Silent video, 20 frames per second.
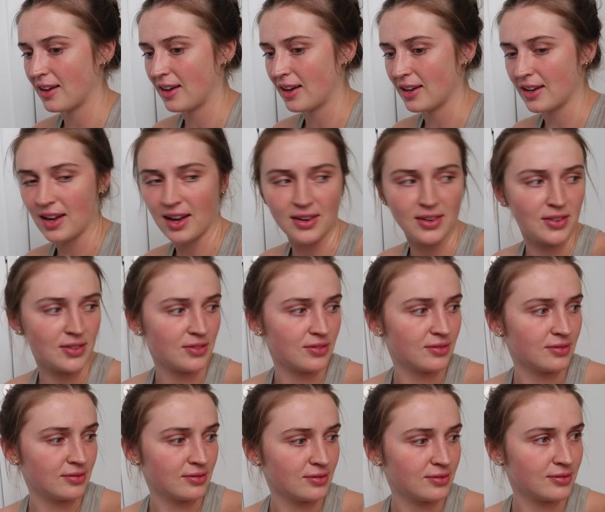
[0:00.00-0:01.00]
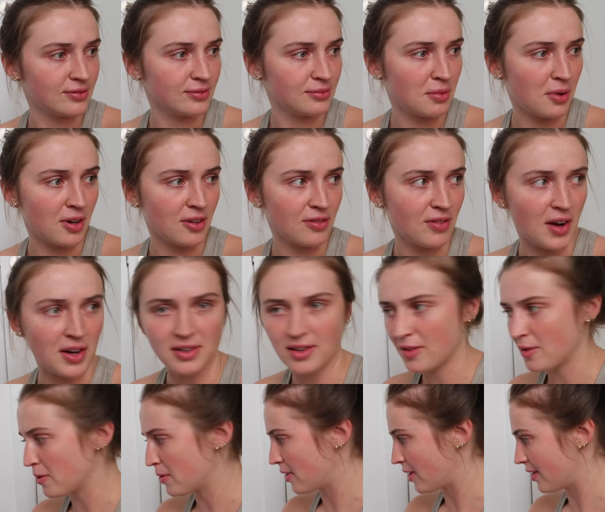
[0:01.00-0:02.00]
I kind of wanna find
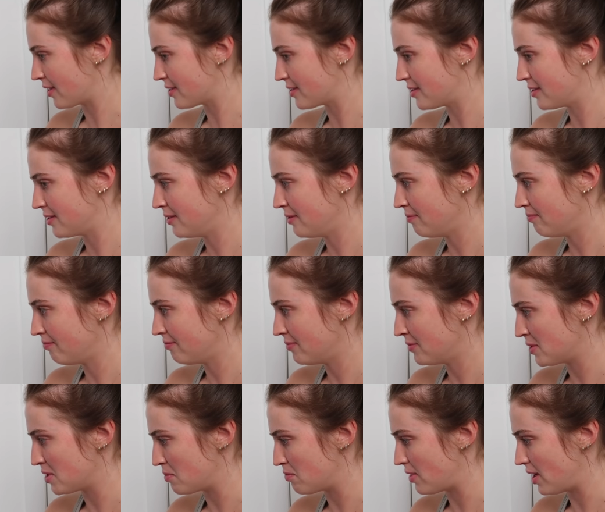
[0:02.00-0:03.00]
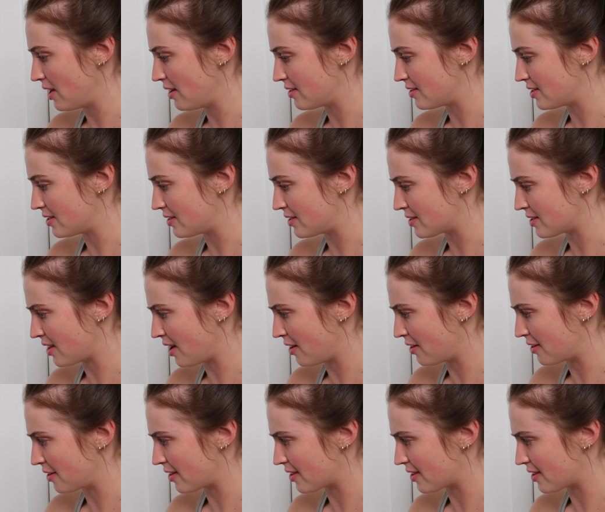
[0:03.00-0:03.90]
other things to paint in this color.